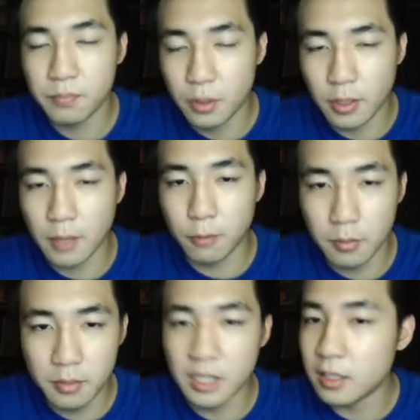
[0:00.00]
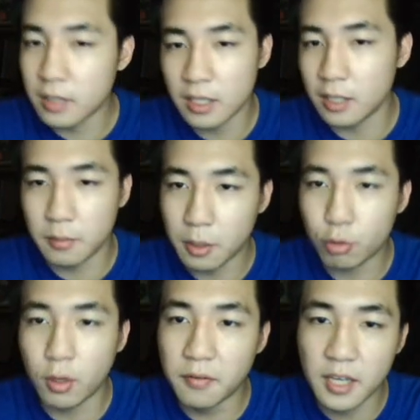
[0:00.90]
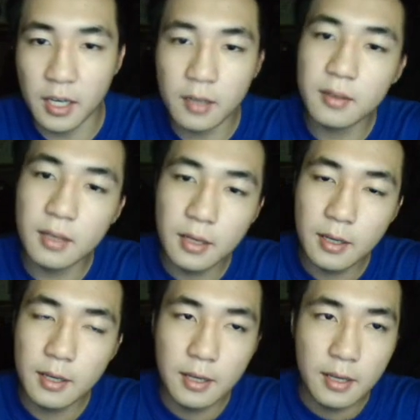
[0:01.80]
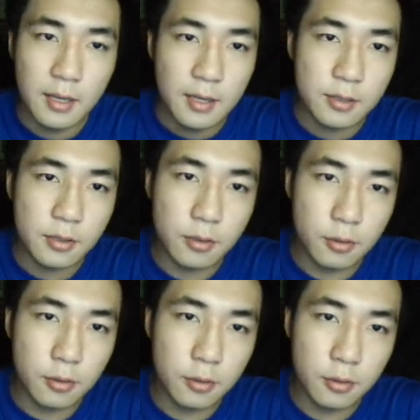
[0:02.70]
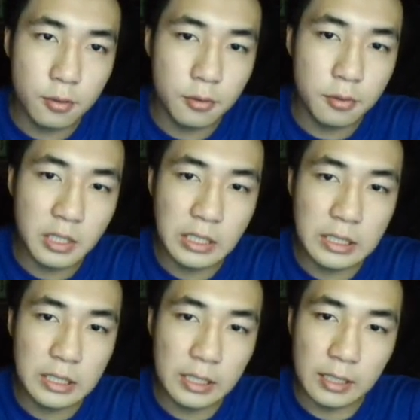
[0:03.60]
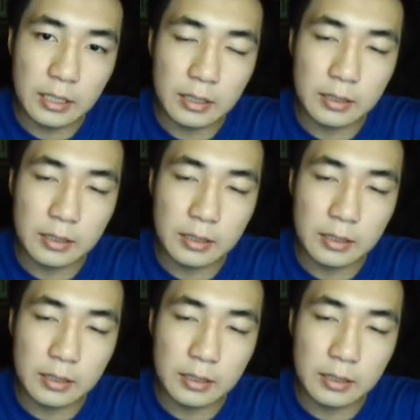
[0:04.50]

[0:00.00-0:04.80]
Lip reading: you can probably hit about 12k. So yeah,